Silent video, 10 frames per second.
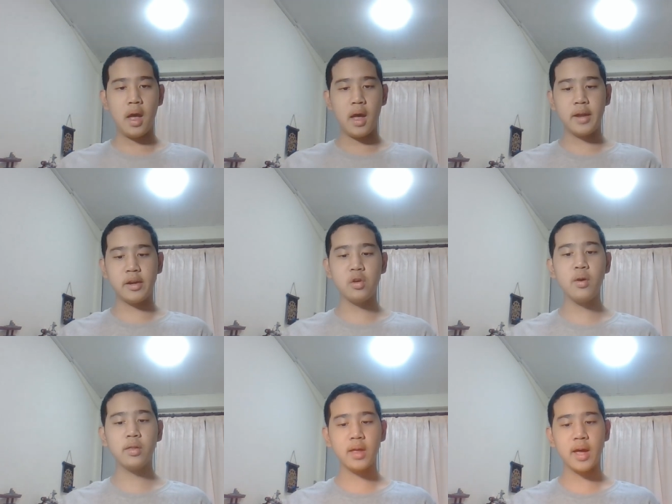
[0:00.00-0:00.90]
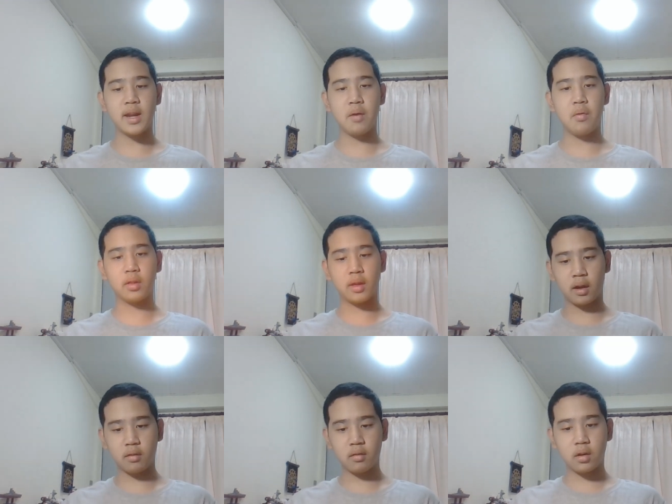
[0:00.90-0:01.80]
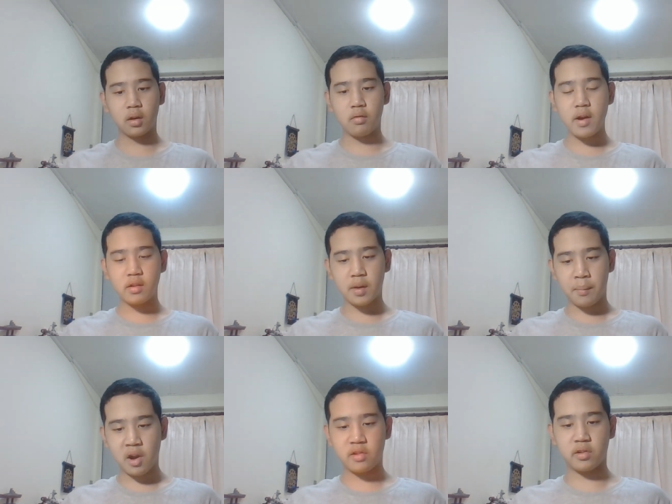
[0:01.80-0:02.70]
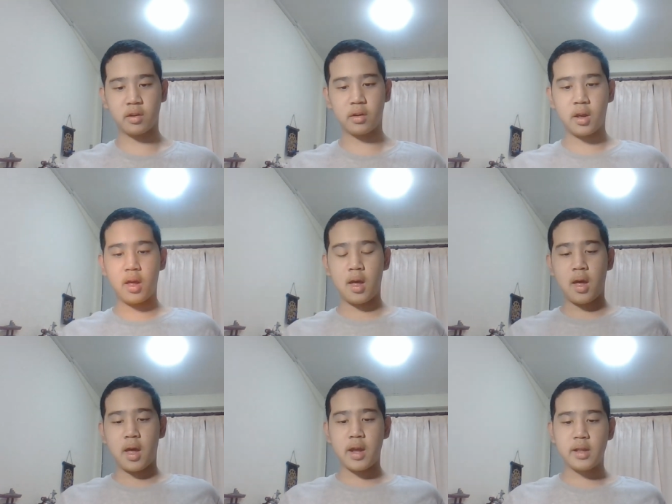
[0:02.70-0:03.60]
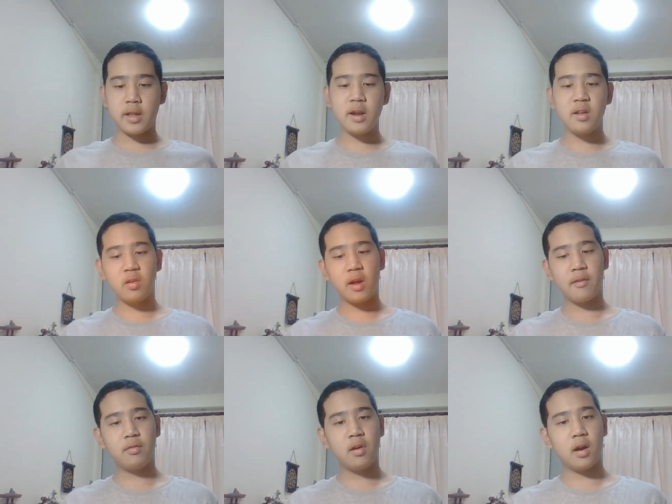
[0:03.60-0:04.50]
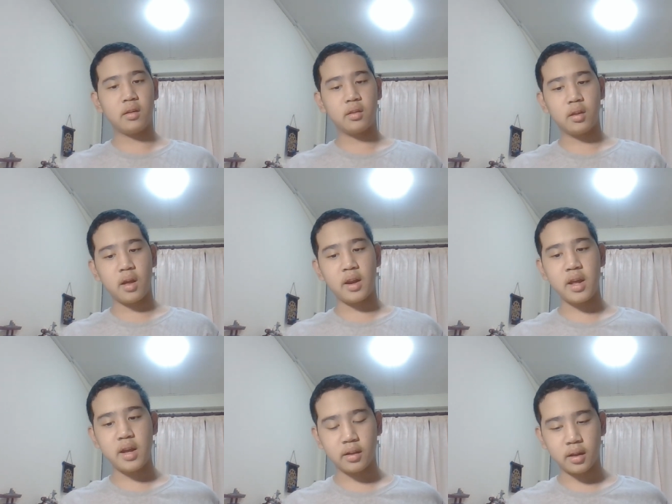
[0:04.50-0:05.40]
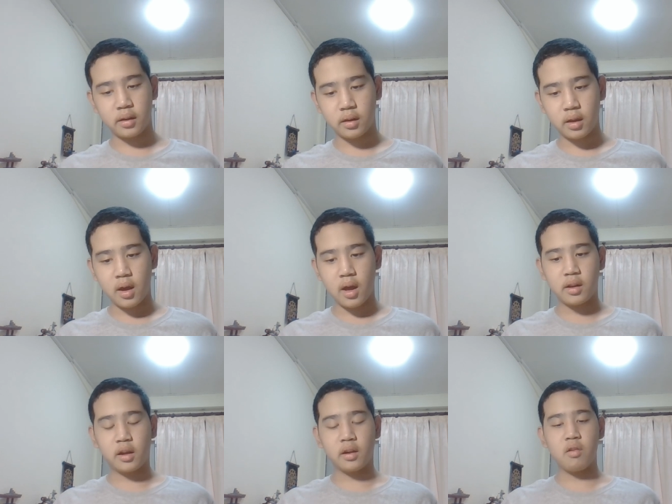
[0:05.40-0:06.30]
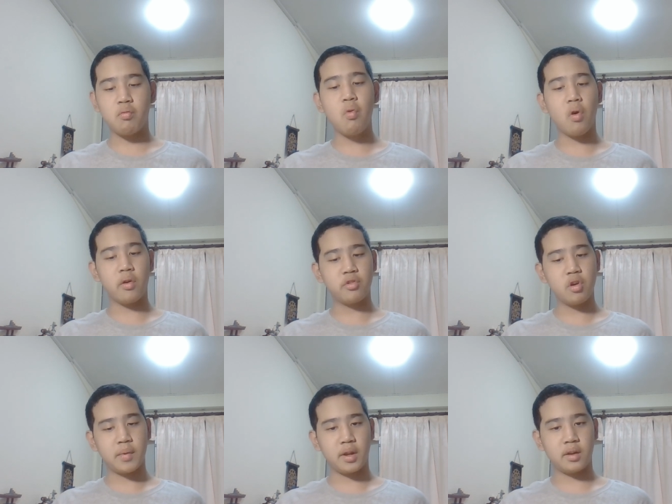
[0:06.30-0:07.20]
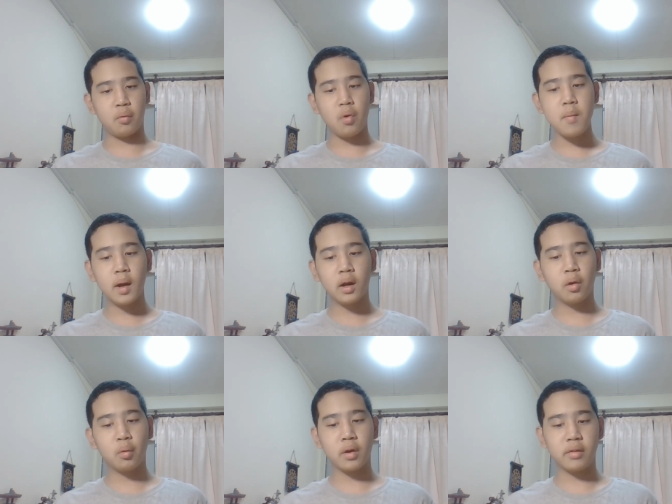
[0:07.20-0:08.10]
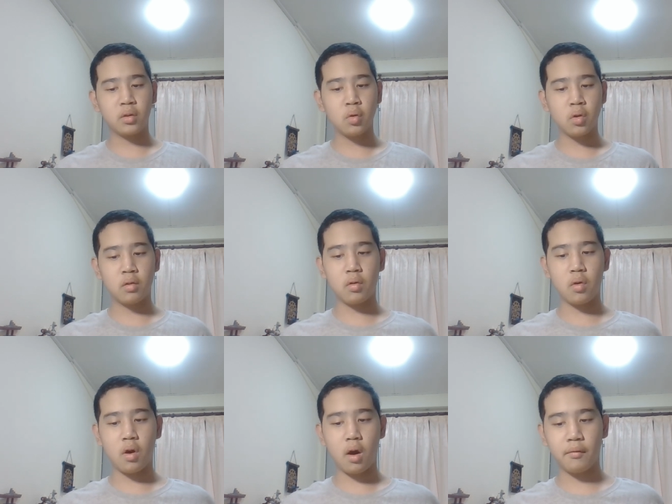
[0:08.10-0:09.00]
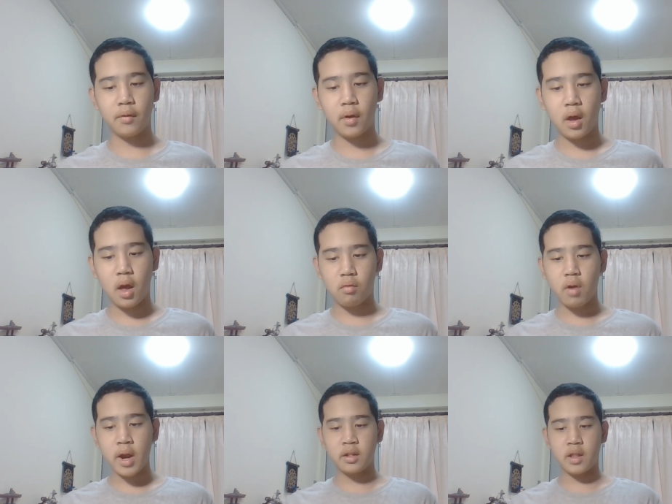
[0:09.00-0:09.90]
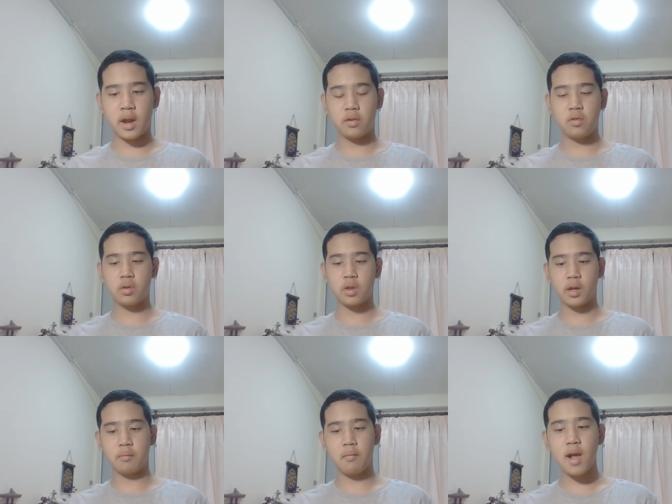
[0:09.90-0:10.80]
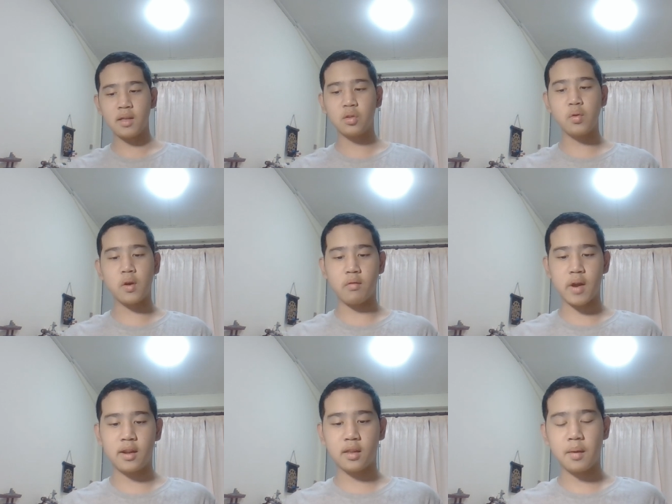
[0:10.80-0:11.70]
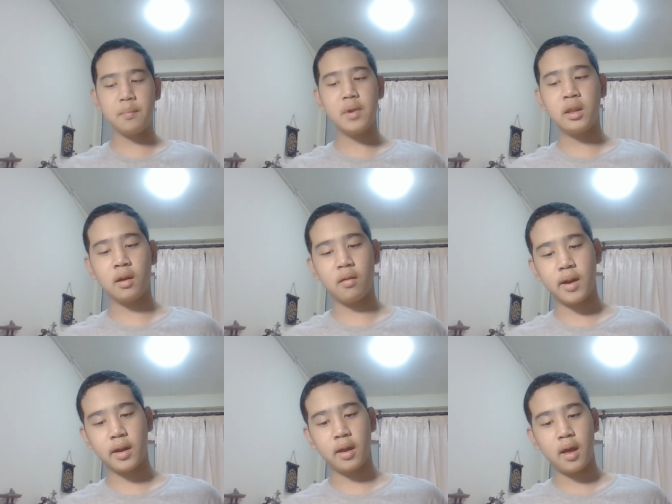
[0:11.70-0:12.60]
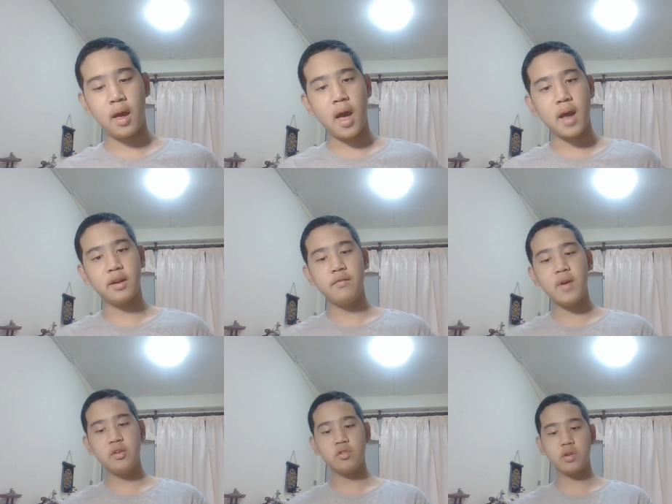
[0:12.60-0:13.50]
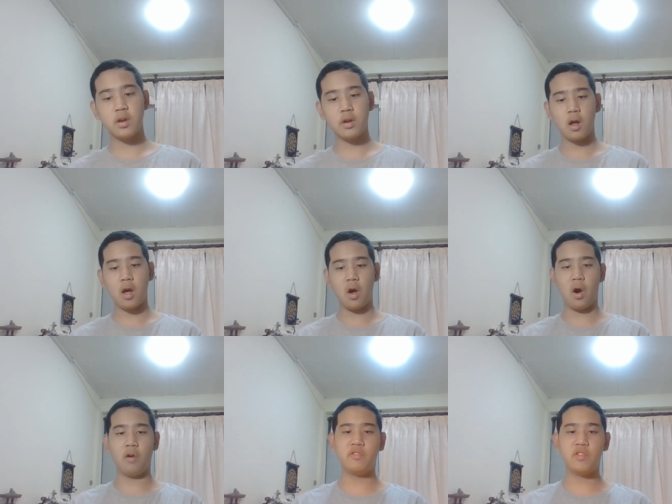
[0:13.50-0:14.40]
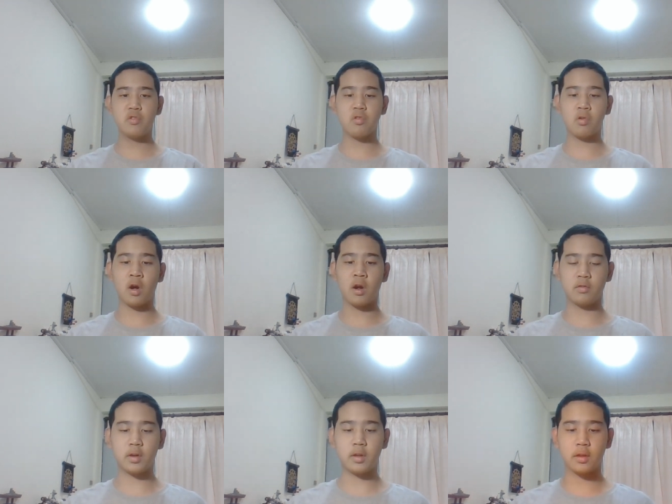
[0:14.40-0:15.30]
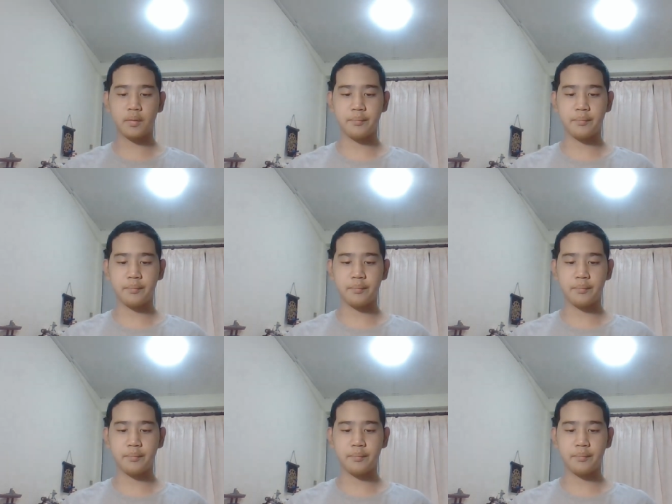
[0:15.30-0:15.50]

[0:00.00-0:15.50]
In the USA, there was a Great Depression. In 1939, France and England declared war on Germany. The Wehrmacht quickly took control of Rhineland using mass ducades, blitzkrieg, and invasion of neutral countries.